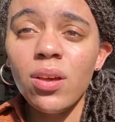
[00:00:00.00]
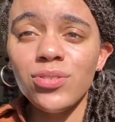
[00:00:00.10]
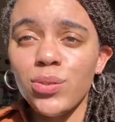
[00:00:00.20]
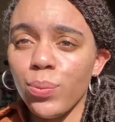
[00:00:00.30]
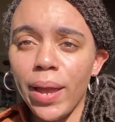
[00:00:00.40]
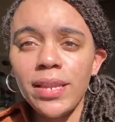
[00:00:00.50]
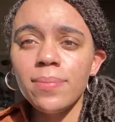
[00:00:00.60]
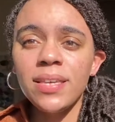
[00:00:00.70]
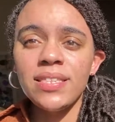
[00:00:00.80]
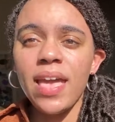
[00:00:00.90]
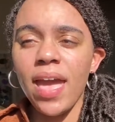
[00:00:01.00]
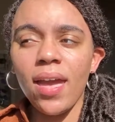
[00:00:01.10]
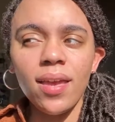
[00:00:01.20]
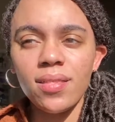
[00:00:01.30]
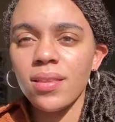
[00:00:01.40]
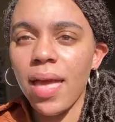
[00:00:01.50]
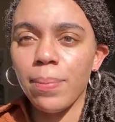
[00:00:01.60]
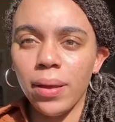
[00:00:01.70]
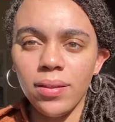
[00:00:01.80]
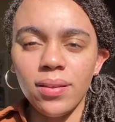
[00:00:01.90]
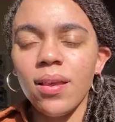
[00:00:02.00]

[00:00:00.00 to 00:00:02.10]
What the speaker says: just randomly say, hey, hit the like button.